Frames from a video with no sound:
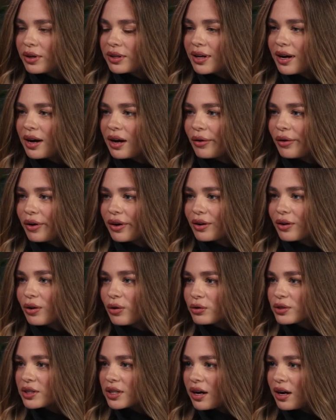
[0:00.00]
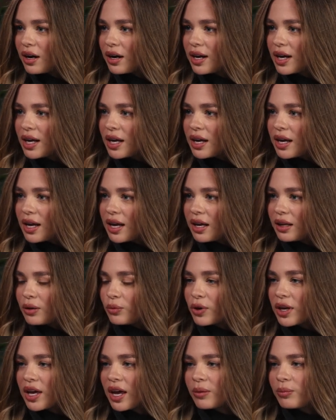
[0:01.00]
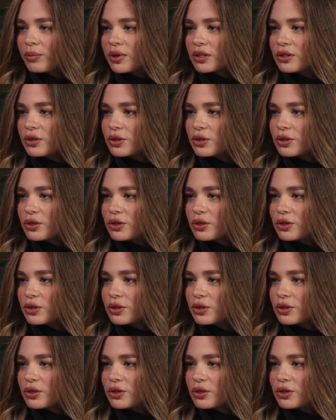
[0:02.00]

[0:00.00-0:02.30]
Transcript: what our goals are, and we can